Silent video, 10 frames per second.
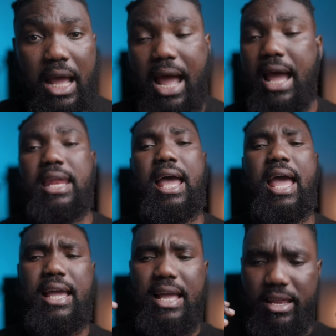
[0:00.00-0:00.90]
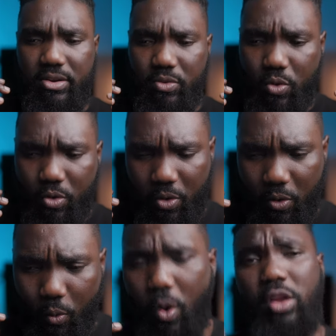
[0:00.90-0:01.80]
And I can
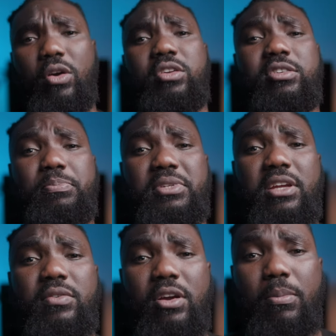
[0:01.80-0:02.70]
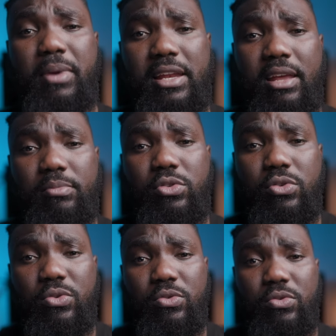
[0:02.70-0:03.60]
100% recommend them to
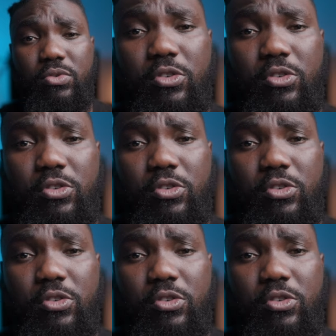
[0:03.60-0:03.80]
you.